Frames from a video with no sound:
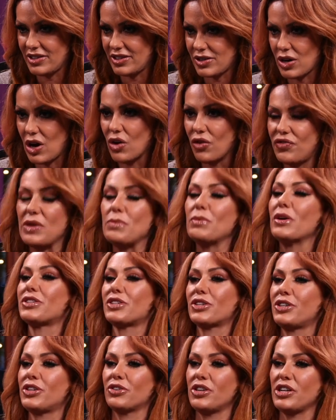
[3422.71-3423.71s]
a female
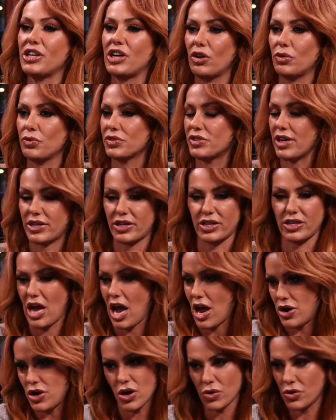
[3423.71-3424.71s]
security guard was like,
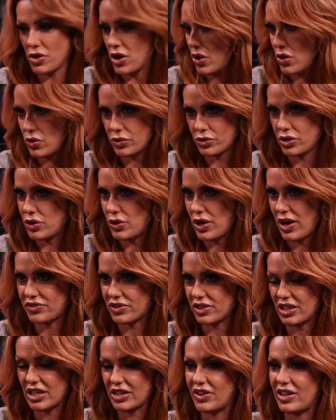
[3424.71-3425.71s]
"Yeah, no, you have
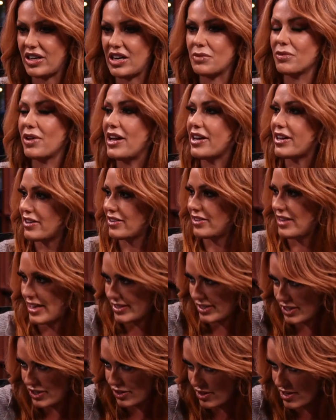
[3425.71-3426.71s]
to leave." And I'm like, that
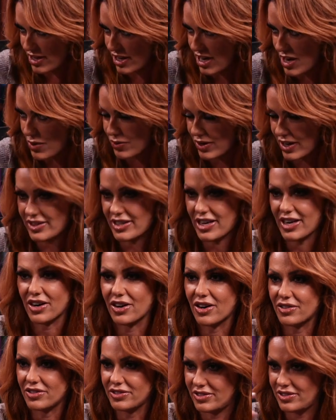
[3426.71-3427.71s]
security guard right
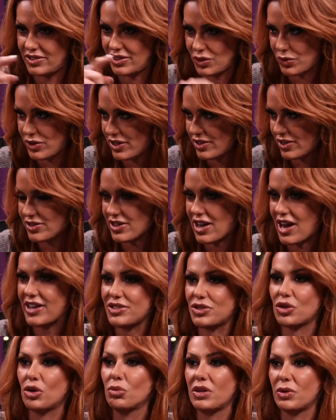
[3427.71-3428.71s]
there, 3 of those
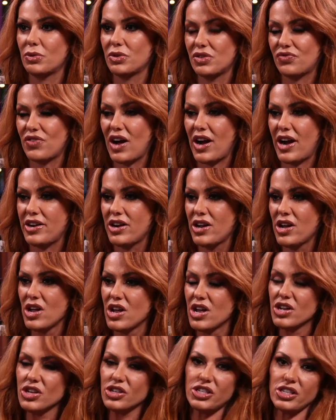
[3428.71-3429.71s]
guys told me it was fine.
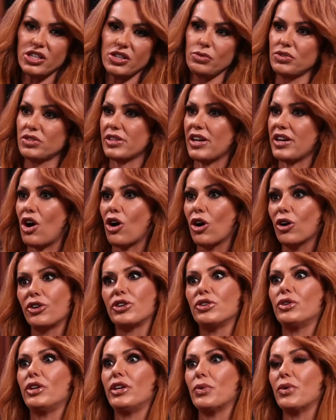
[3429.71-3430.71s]
She was like
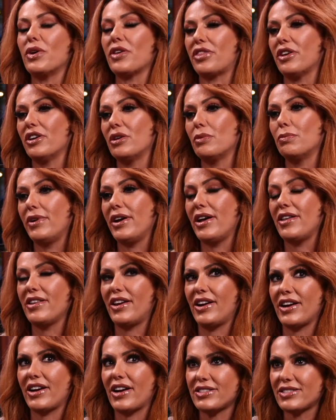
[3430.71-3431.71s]
arguing with them, and
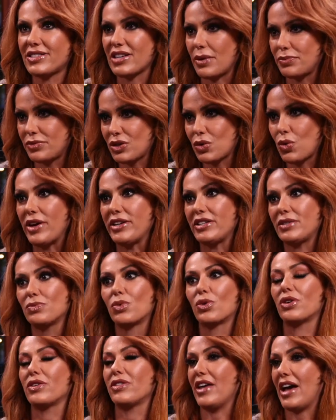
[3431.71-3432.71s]
then I got stopped twice
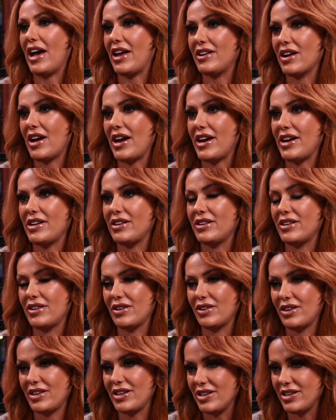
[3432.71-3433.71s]
more that night
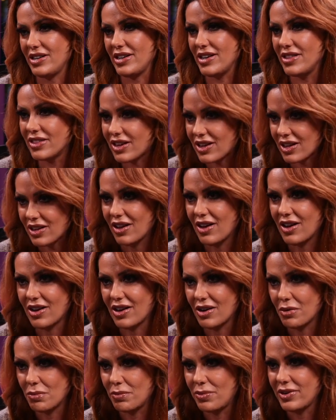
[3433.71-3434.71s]
in the
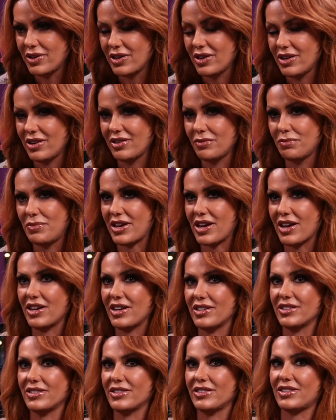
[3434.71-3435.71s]
club
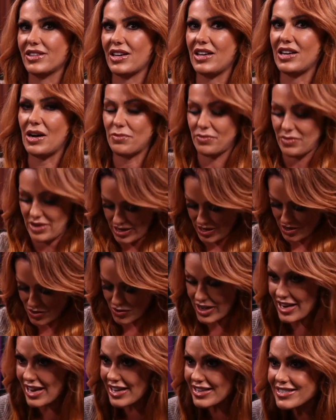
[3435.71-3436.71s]
and I'm like, you
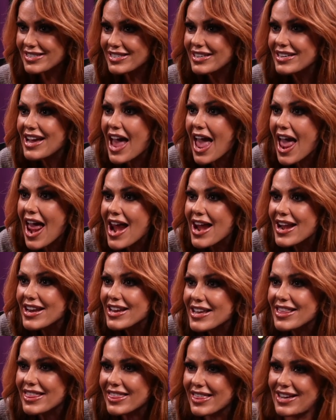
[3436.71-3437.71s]
can't see
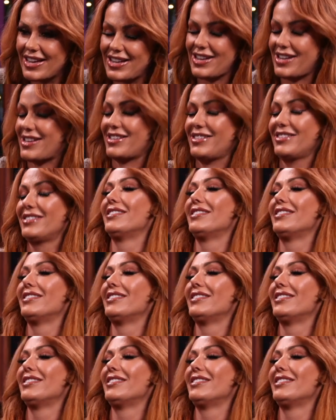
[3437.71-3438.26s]
anything.